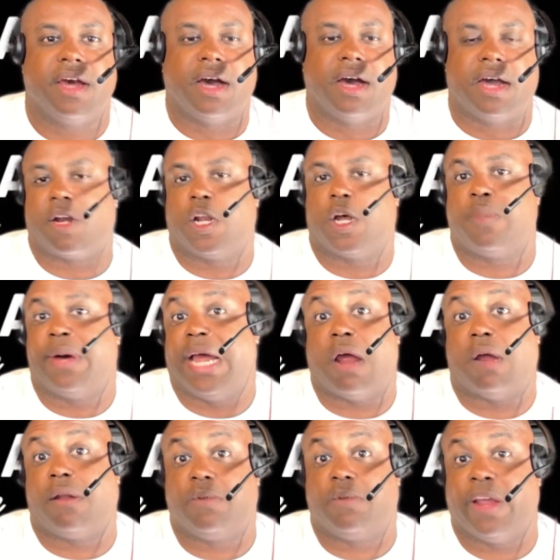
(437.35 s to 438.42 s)
I don't know what my
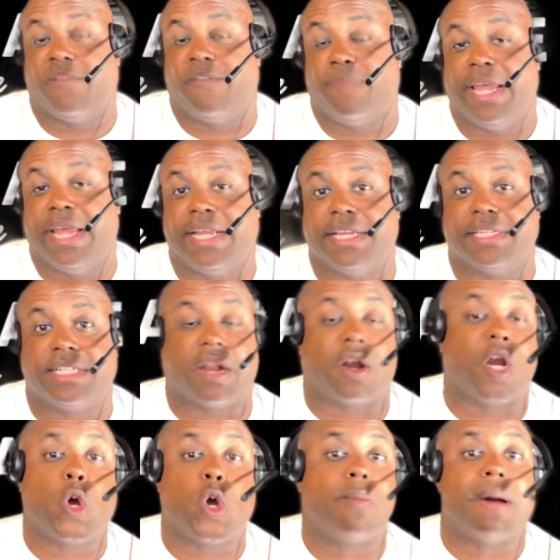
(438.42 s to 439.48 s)
hourly rate of pay is. I
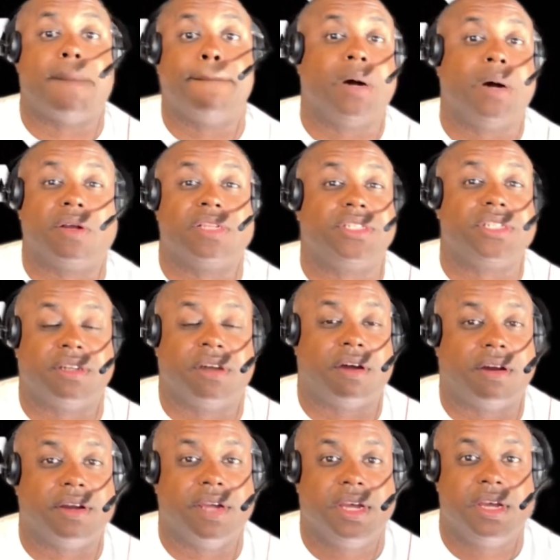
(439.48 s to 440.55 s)
don't know what my bonuses
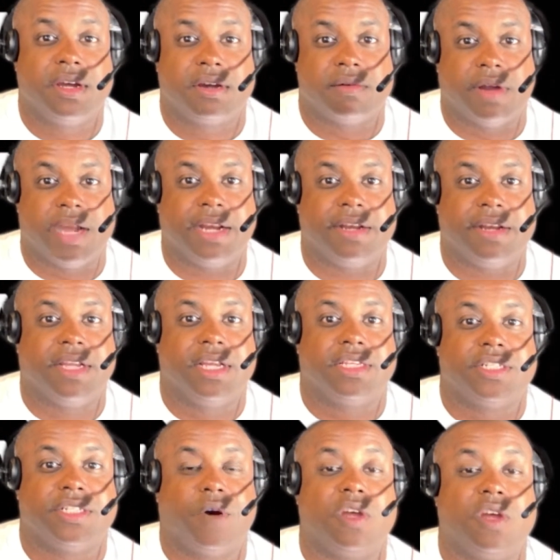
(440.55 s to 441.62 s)
are, right?
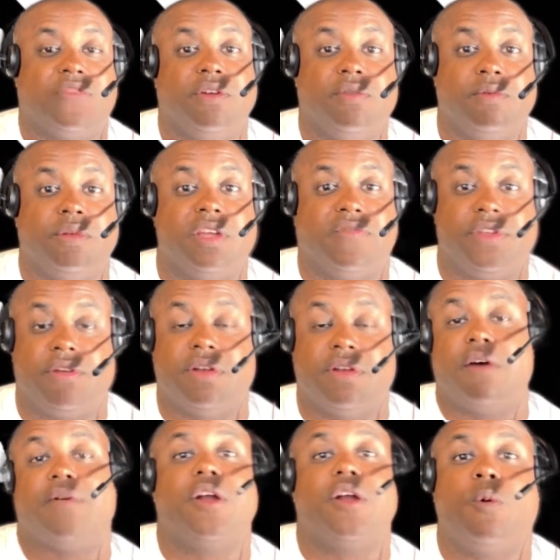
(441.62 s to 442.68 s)
So if you
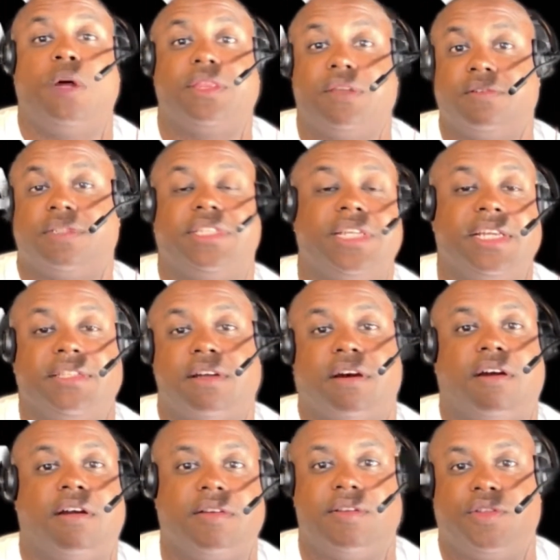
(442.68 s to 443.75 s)
don't know what those things
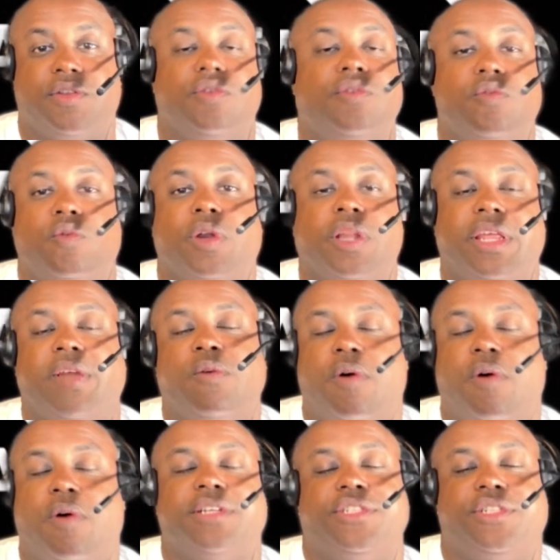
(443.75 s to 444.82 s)
are, you really
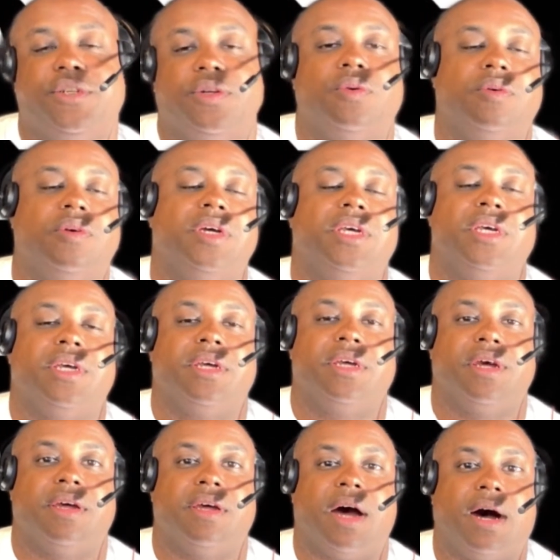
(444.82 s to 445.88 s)
want to
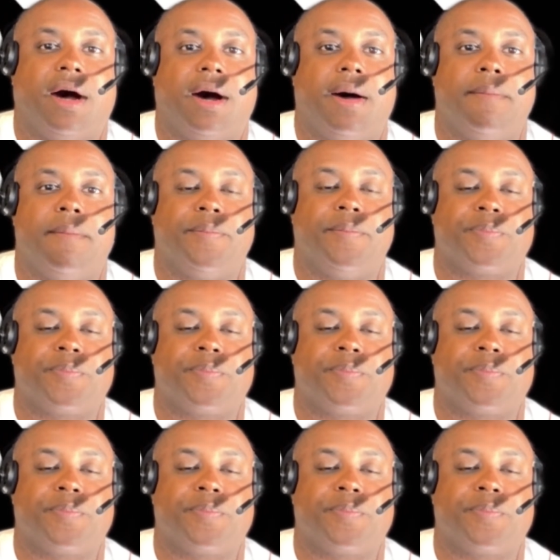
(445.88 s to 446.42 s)
um,